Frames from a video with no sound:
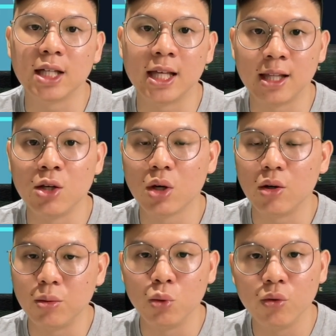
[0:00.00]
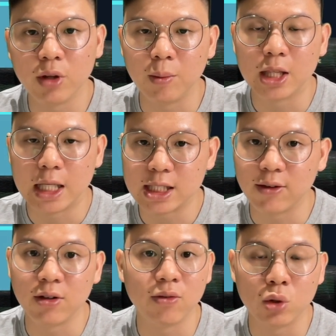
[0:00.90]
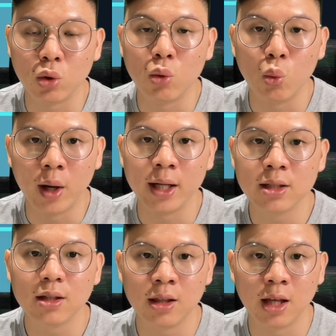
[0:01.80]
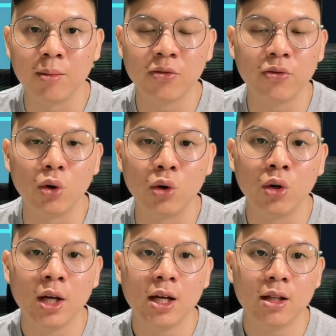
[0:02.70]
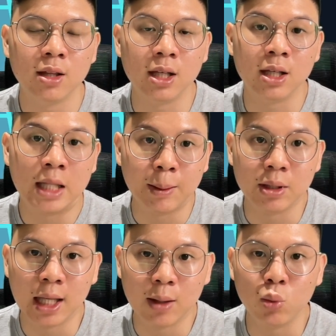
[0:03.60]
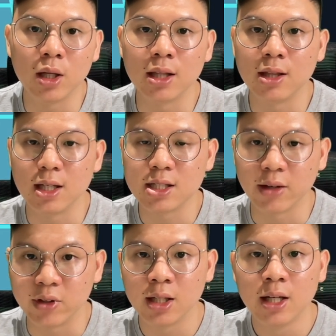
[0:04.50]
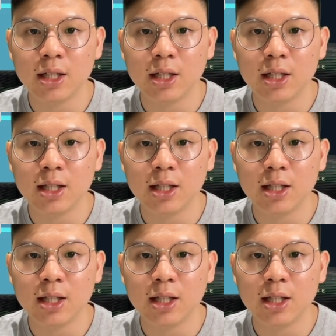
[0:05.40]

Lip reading: and then you can remove them in 37 if you don't want them for the double game week in 37.